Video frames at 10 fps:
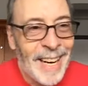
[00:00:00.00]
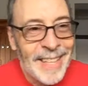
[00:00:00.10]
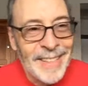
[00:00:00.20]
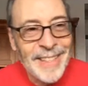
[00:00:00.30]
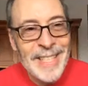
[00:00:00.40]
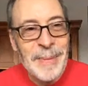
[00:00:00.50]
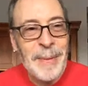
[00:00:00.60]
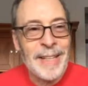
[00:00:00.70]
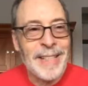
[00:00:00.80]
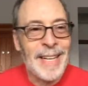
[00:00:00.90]
Connor and
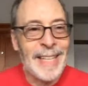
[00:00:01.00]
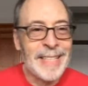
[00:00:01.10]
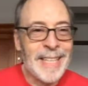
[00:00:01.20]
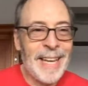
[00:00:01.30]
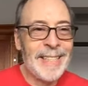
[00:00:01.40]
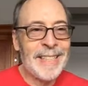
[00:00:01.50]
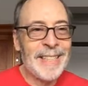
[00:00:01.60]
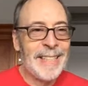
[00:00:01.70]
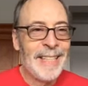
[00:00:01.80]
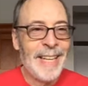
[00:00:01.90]
Isabel and
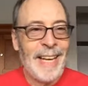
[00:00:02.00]
Alexander